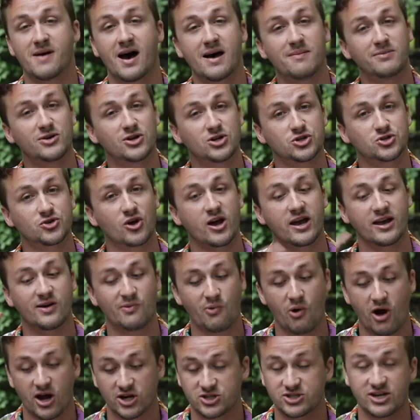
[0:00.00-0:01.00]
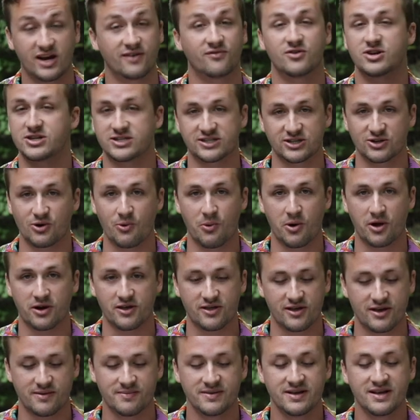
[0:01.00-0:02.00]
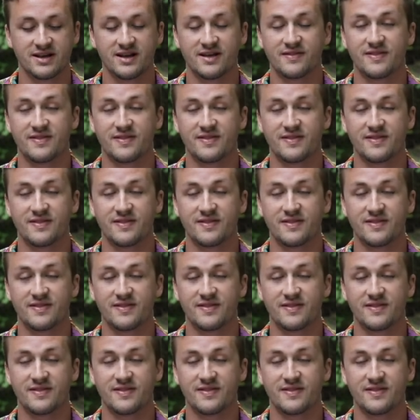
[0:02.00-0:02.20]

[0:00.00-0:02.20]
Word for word: I'm going to try and watch every single one of them